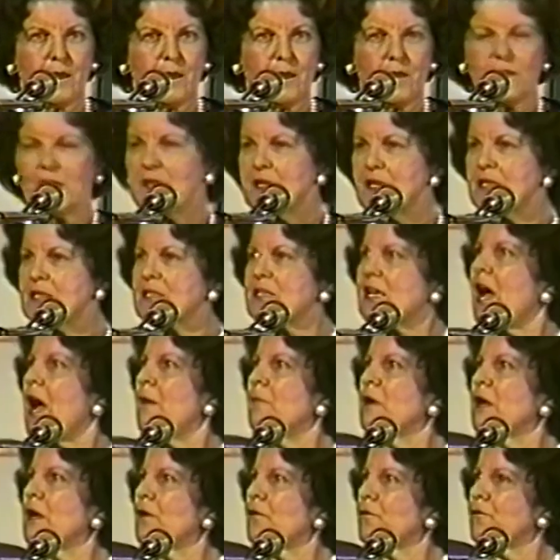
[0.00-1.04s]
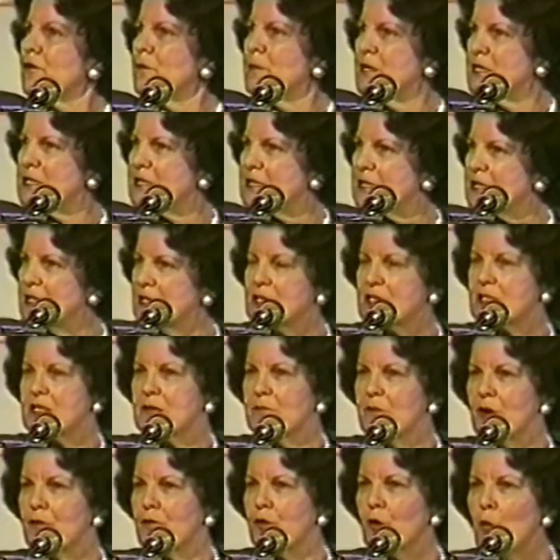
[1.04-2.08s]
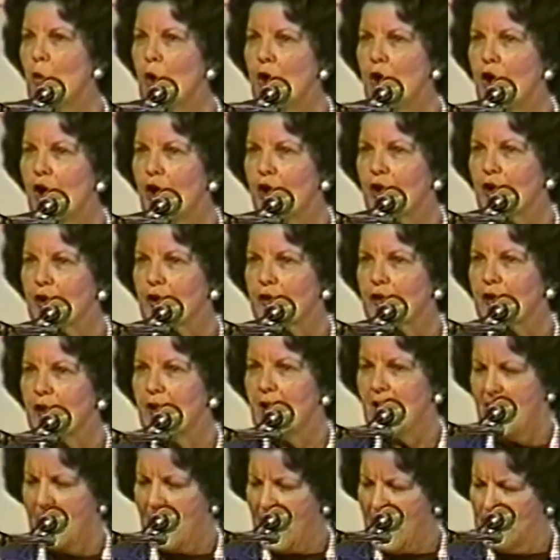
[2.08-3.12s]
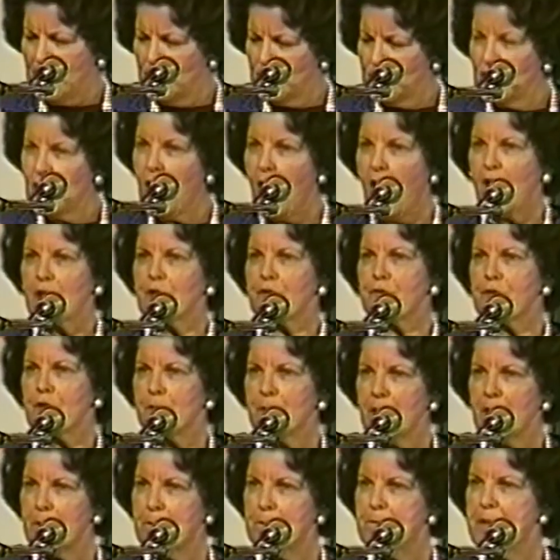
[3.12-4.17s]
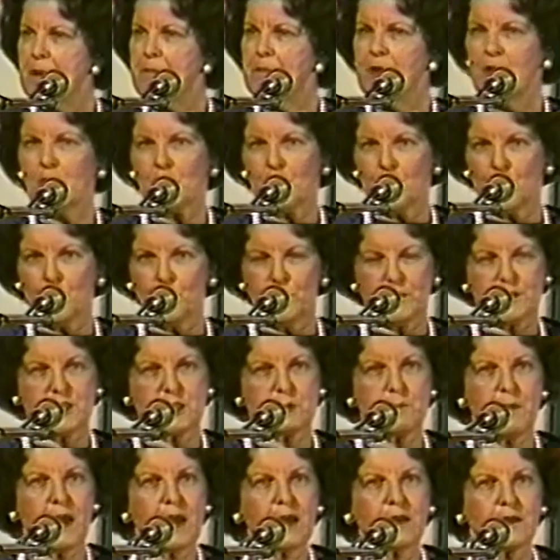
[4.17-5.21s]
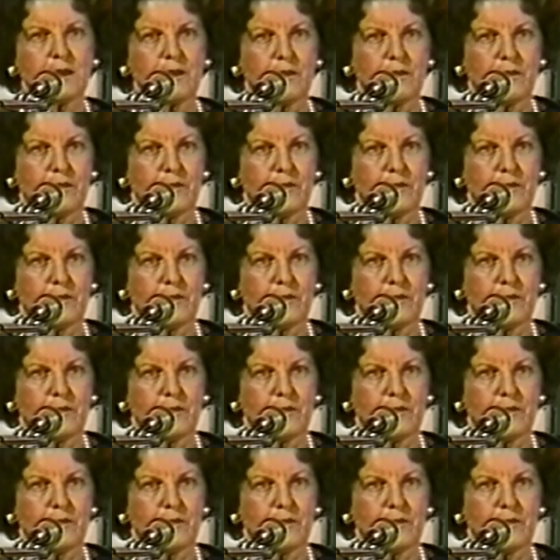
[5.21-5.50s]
that is coming from a system of the world and not from a biblical perspective.